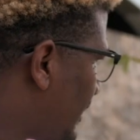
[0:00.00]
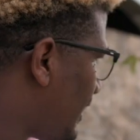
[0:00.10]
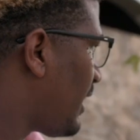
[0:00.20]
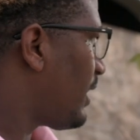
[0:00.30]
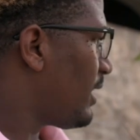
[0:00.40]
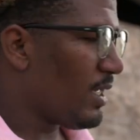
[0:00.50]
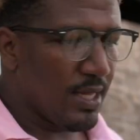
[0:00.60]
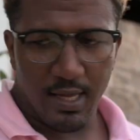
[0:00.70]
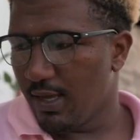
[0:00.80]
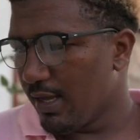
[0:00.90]
say,
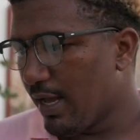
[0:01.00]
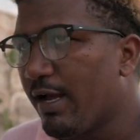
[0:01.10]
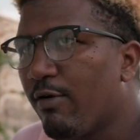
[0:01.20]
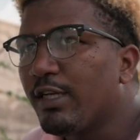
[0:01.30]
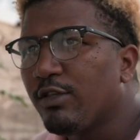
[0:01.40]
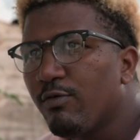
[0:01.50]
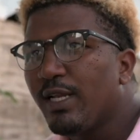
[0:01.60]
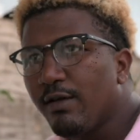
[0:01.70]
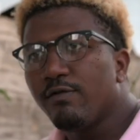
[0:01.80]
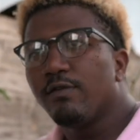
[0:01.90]
that's how we
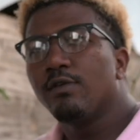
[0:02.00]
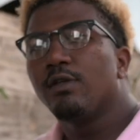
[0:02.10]
live.